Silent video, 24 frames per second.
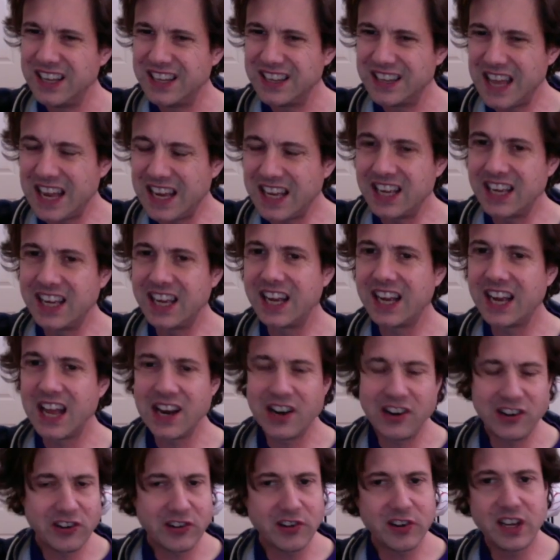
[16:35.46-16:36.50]
That can get kind
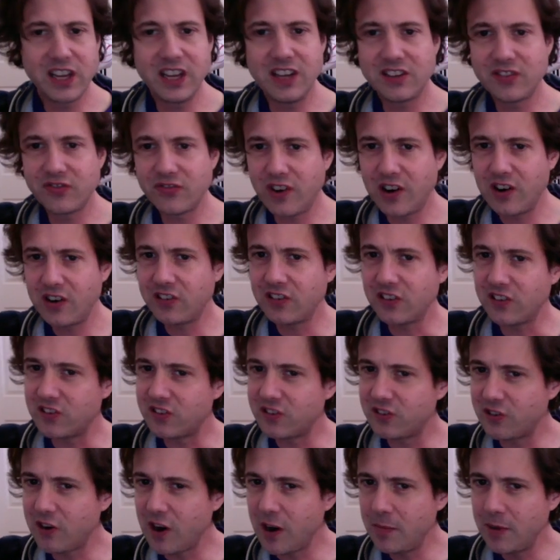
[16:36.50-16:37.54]
of tricky as far as the
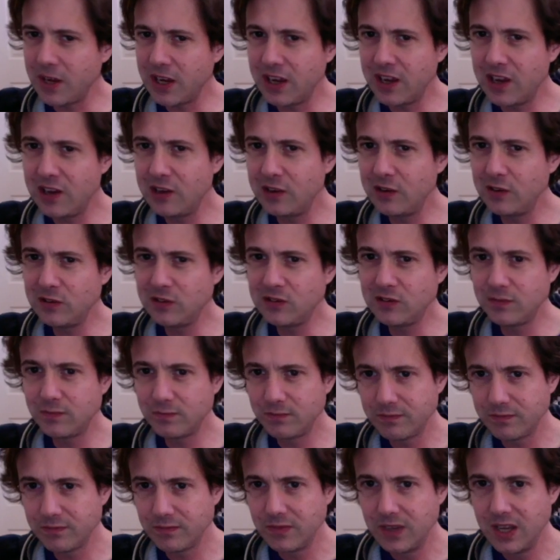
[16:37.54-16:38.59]
strumming goes.
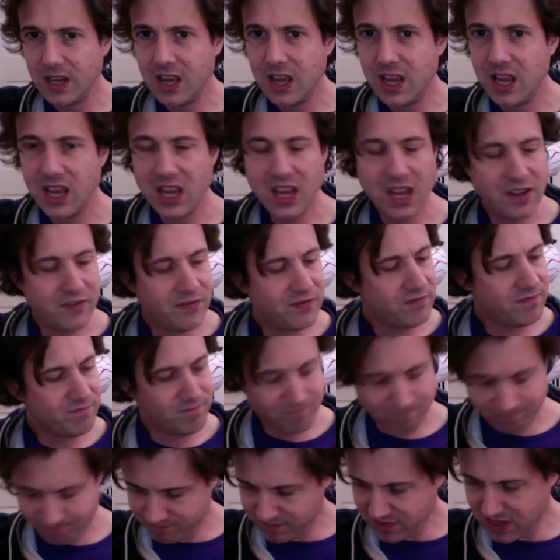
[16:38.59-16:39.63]
If
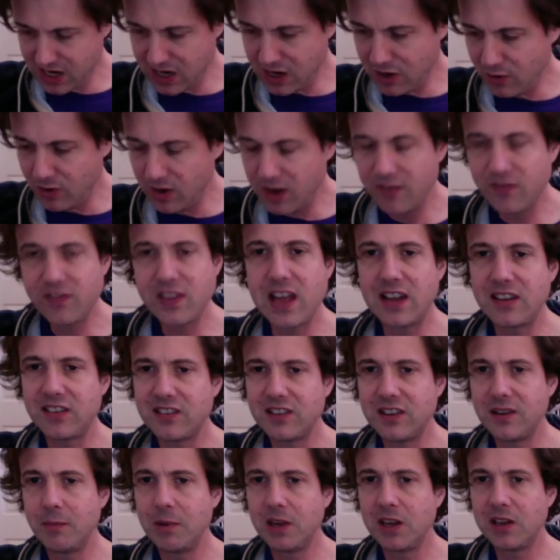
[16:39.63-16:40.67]
that's
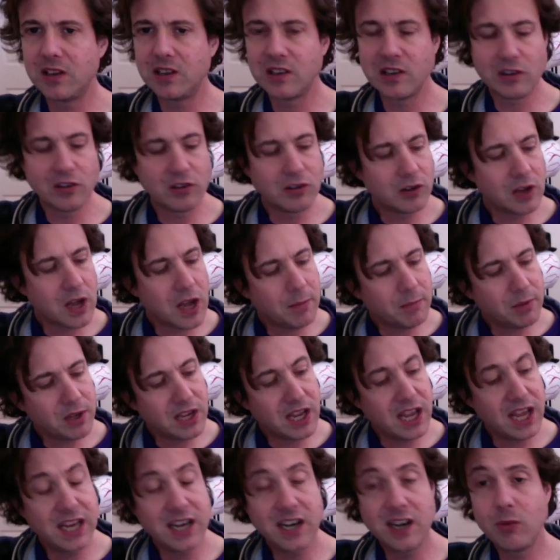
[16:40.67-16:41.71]
seeming a little too
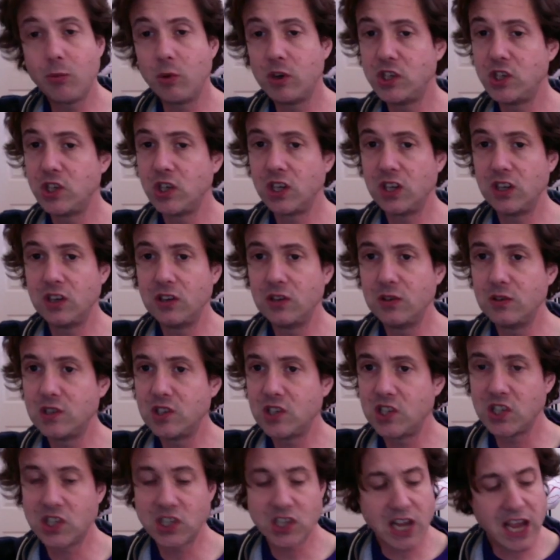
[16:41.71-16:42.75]
complicated, what you can do is
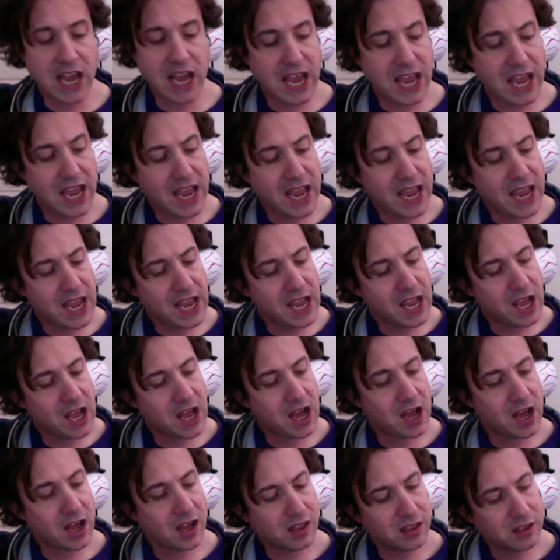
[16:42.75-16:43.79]
just hang
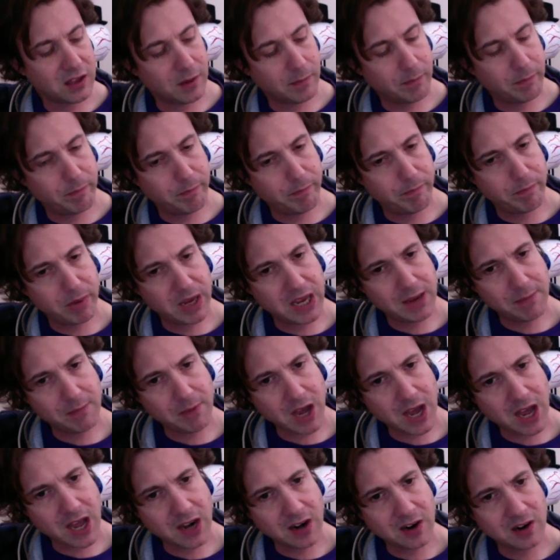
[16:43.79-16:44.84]
on the B
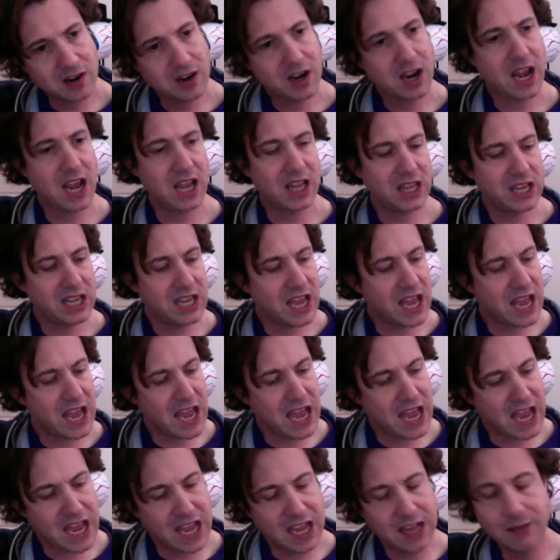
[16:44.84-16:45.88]
minor and the
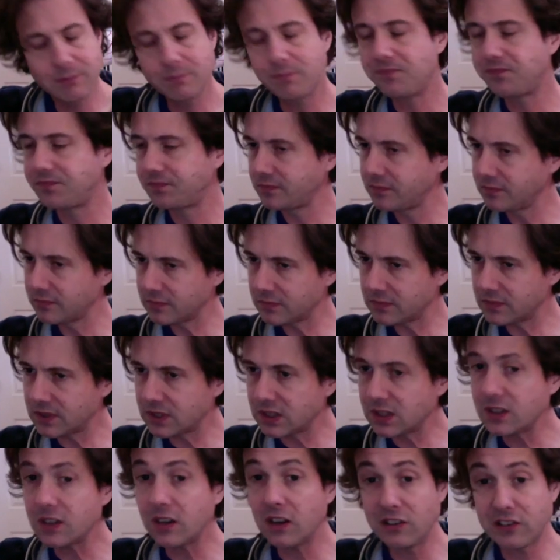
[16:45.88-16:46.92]

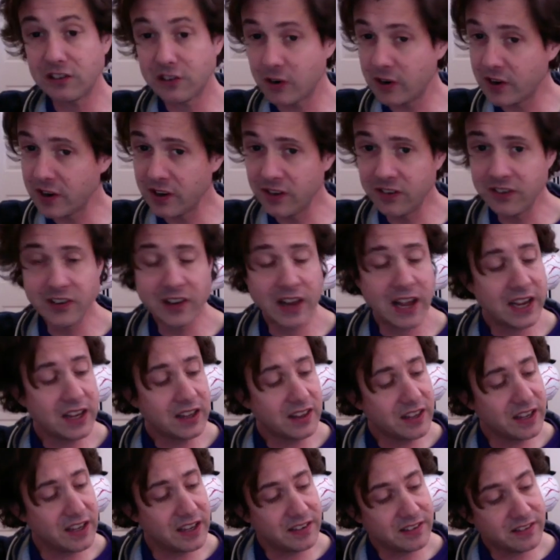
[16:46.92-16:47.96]
A so that it's like
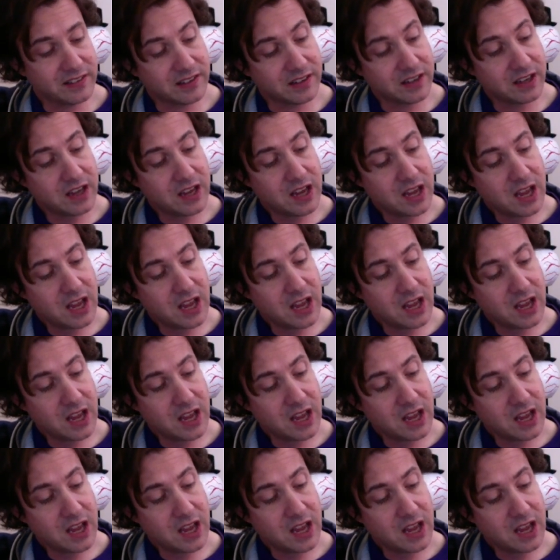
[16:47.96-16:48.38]
this.